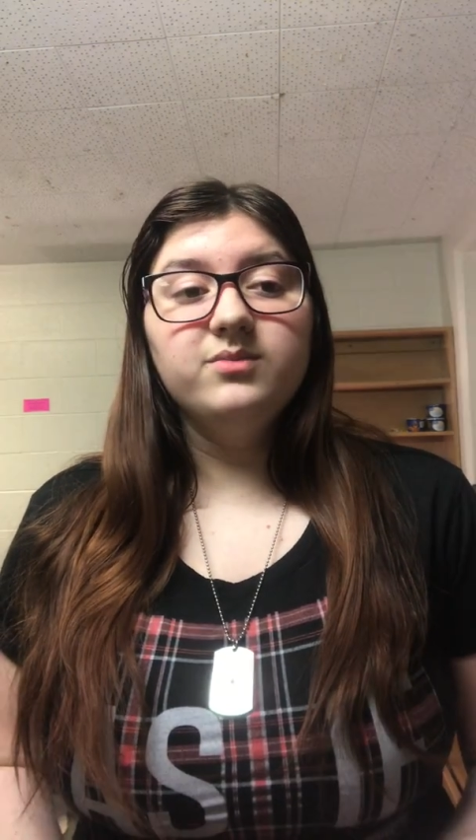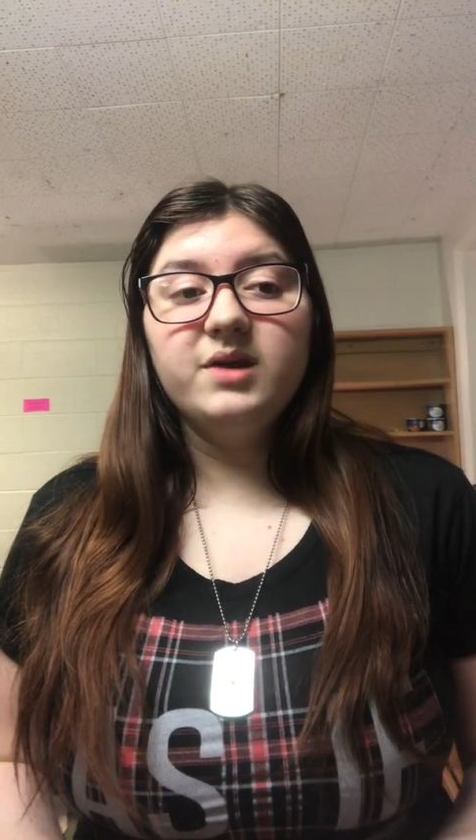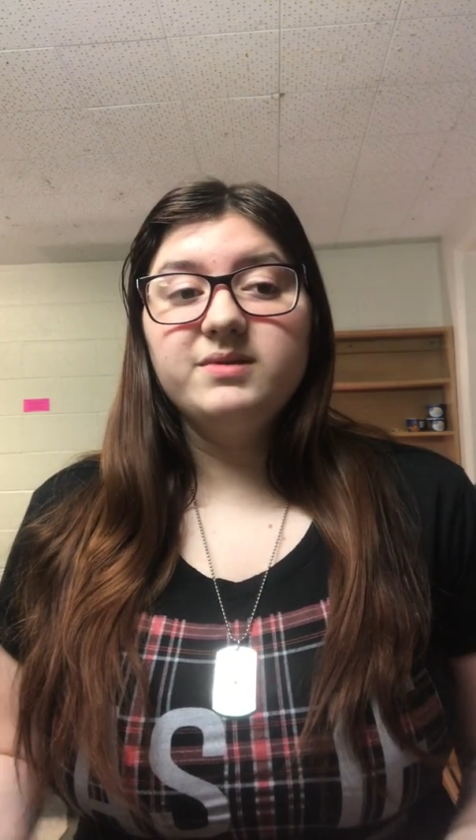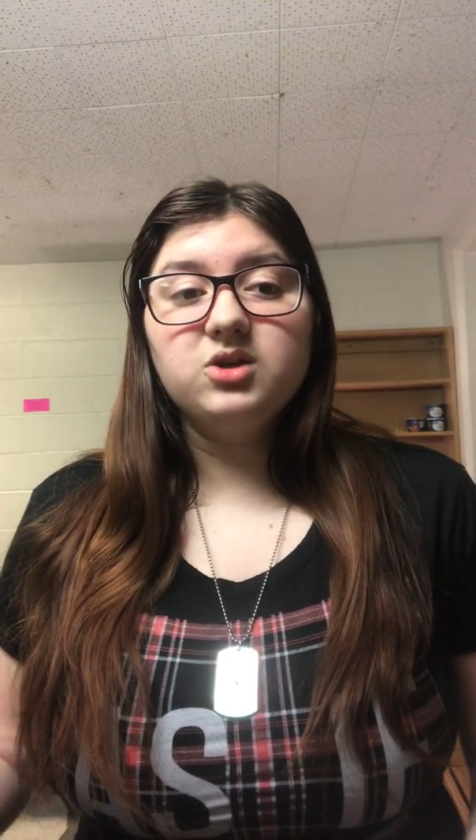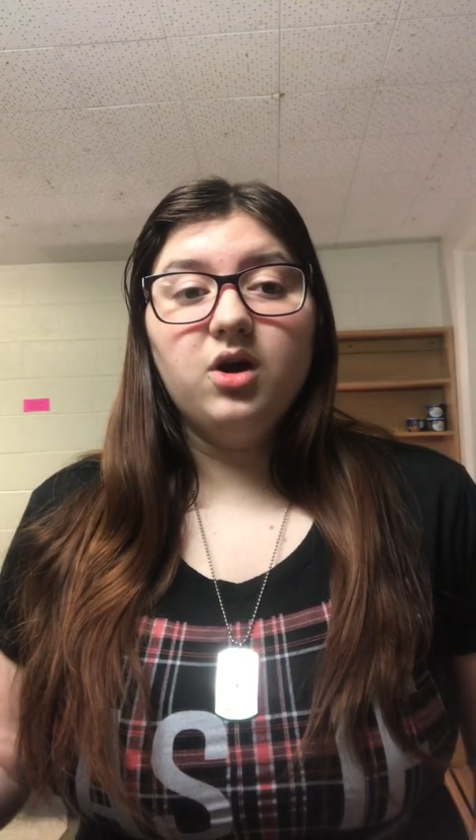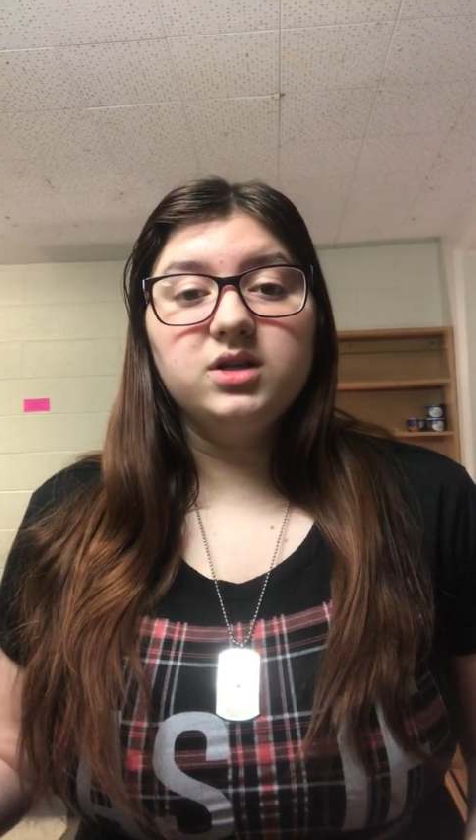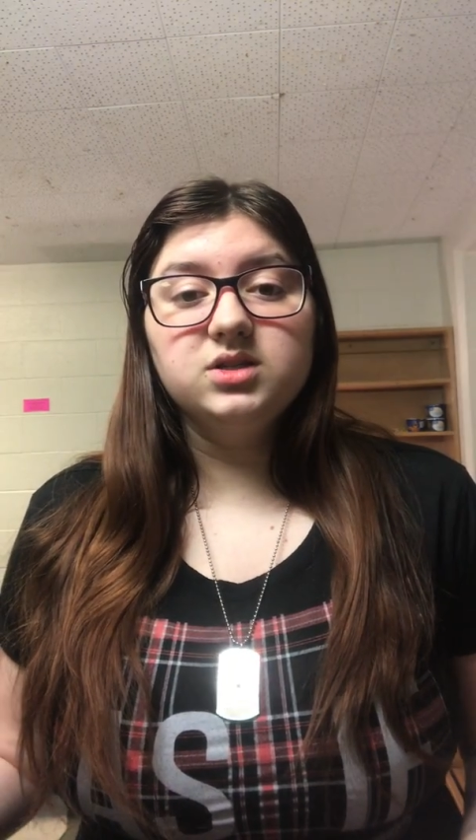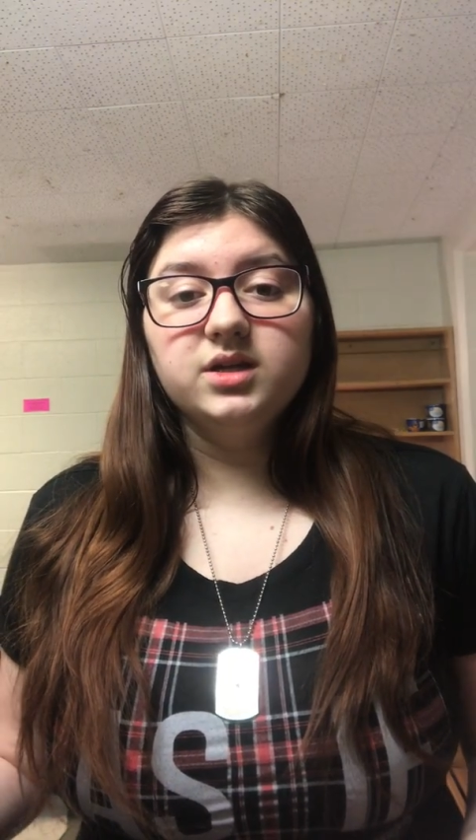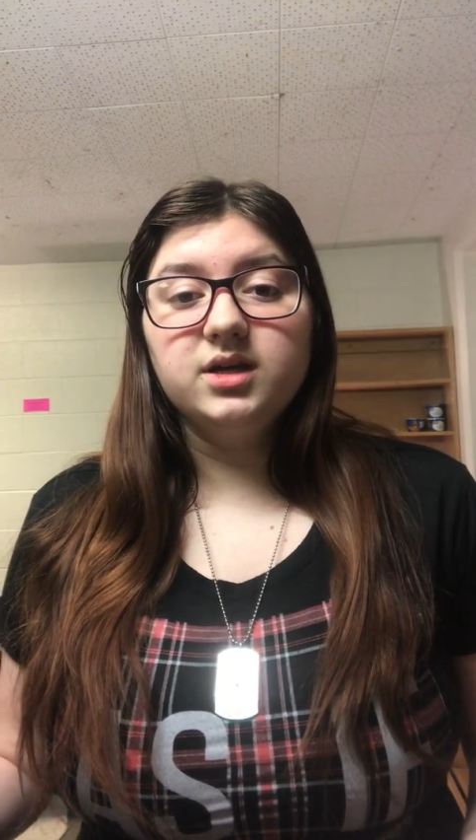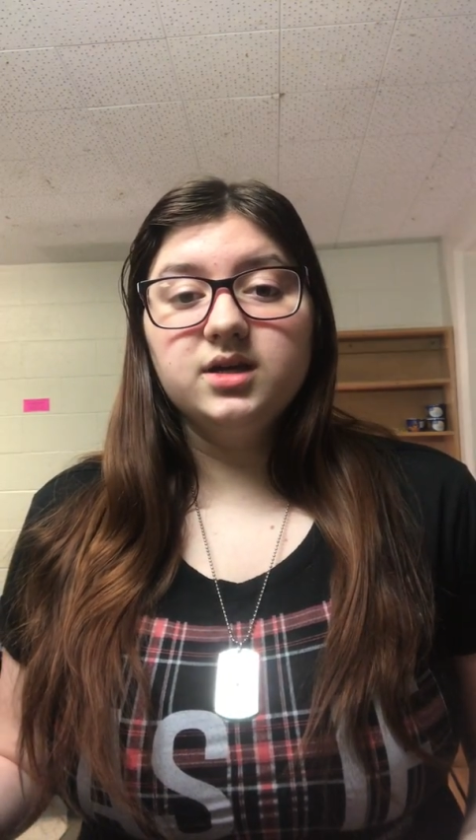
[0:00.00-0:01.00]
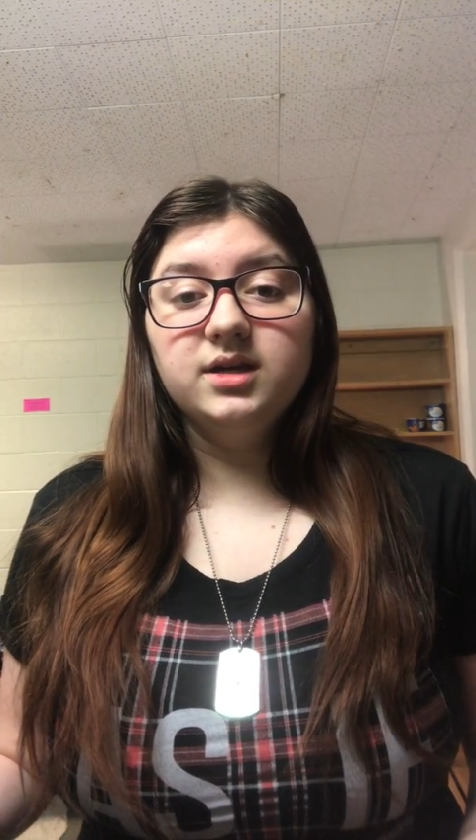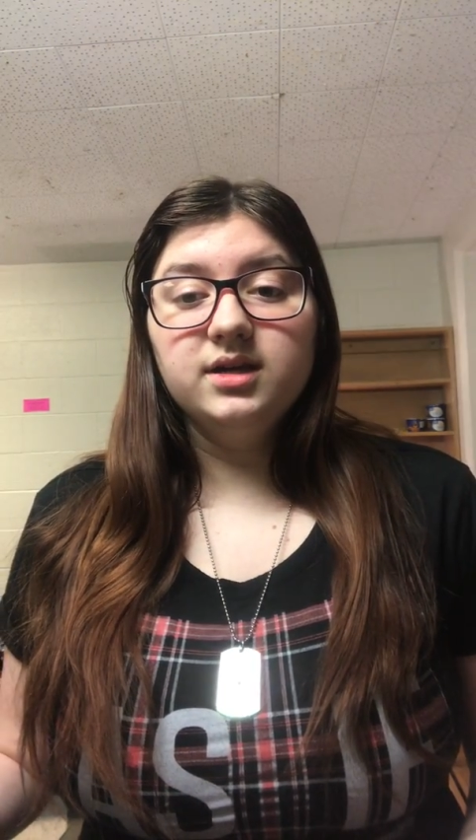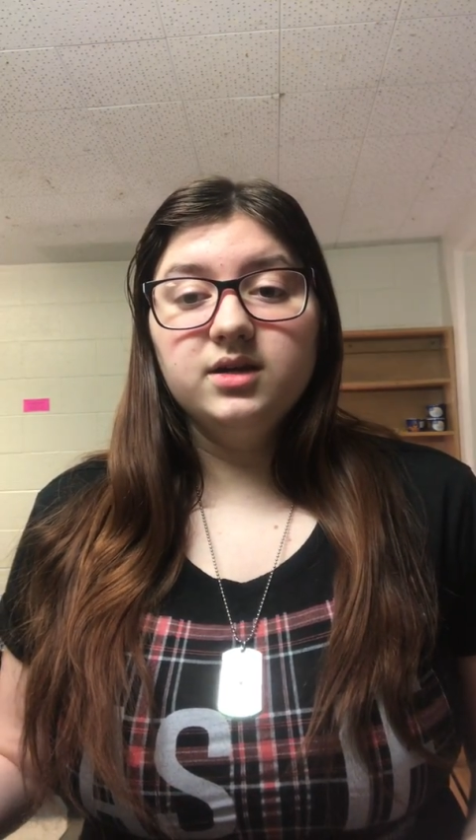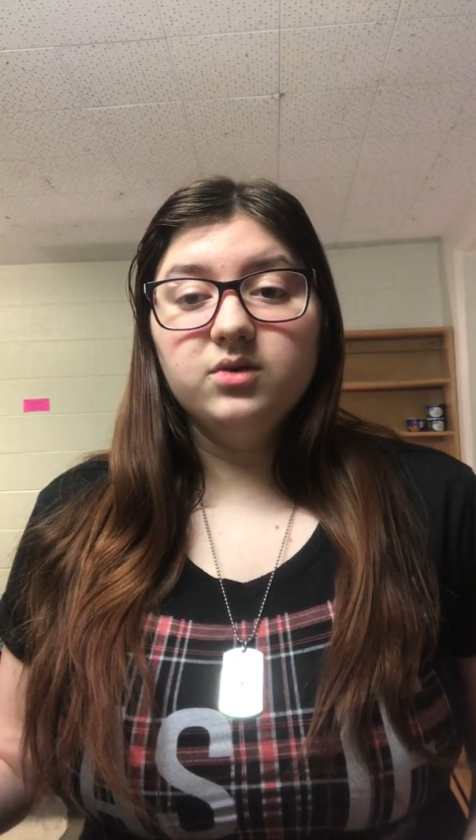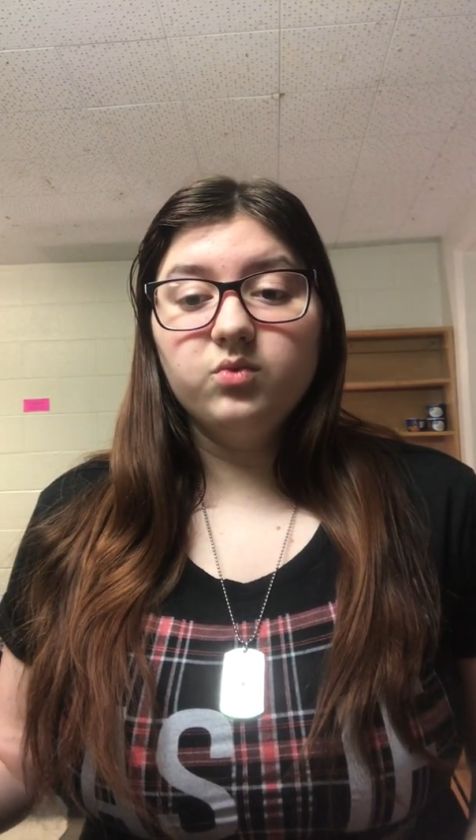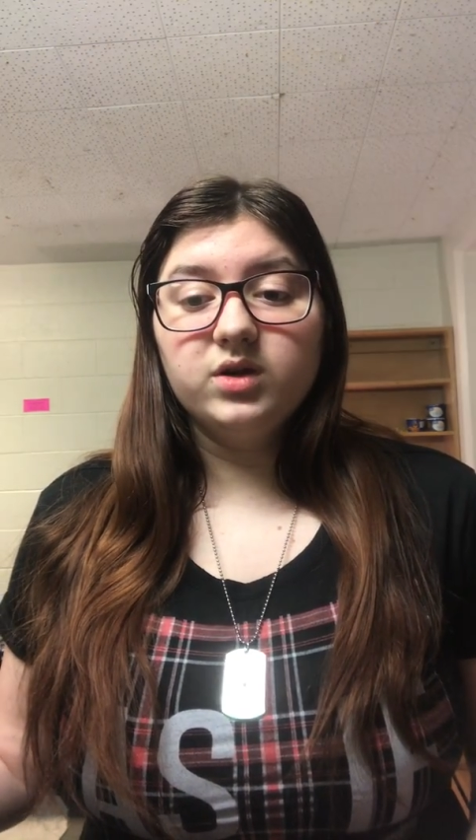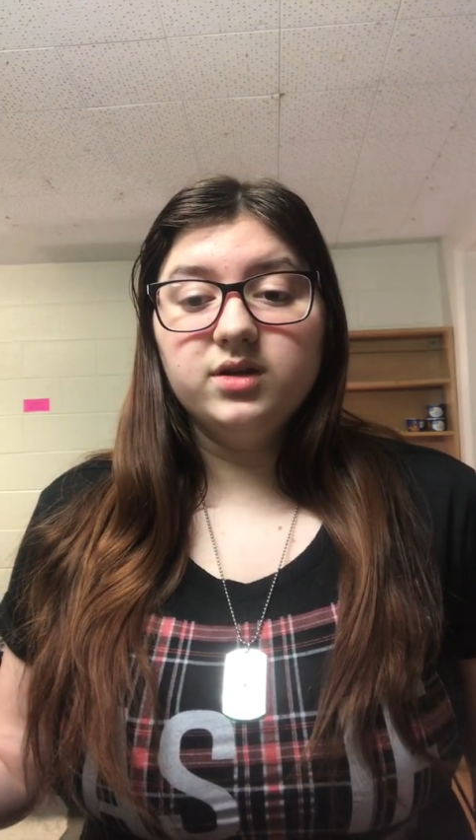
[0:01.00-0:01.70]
maybe talk to like one